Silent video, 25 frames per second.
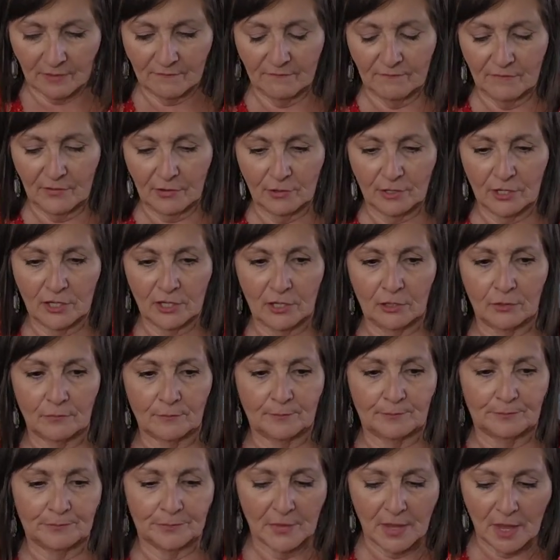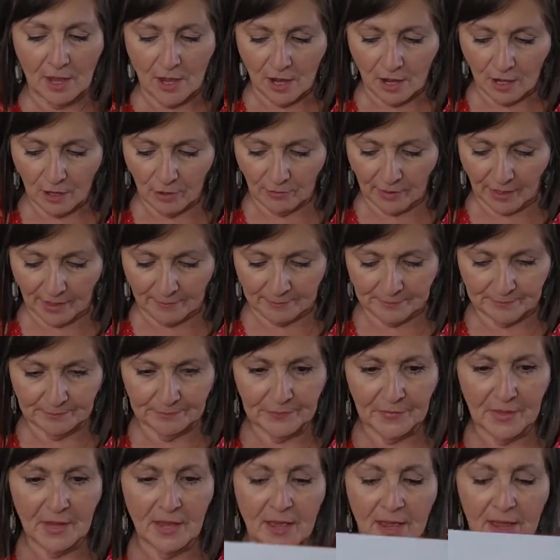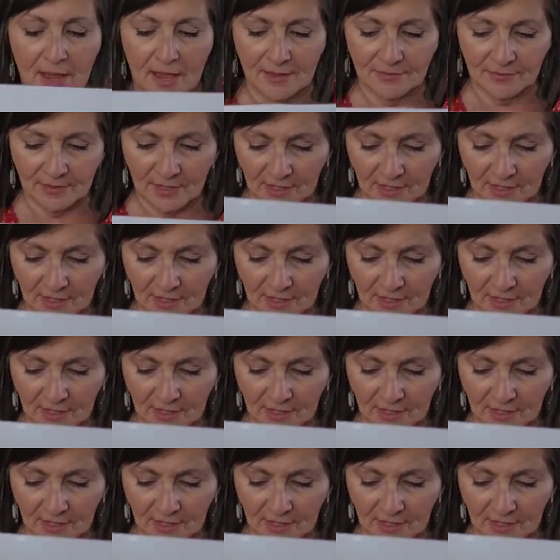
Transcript: Very cute. Okay, and